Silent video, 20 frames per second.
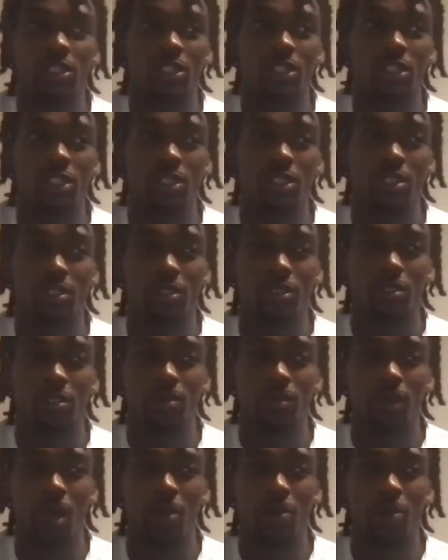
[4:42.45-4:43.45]

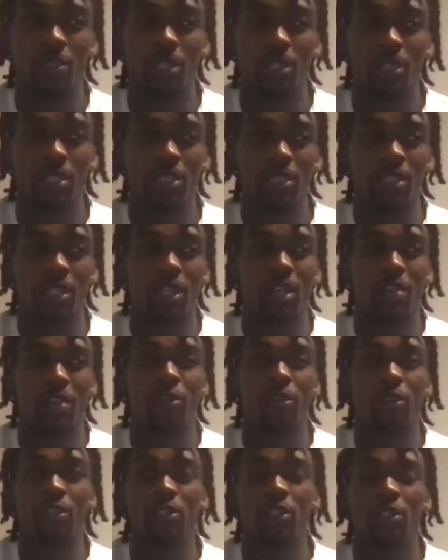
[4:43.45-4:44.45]
I would say the thing I
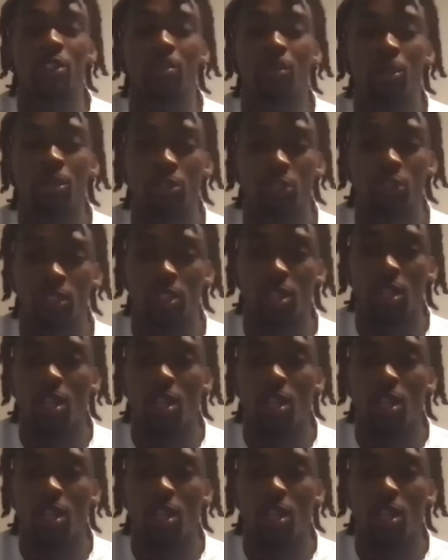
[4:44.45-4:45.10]
focus on the most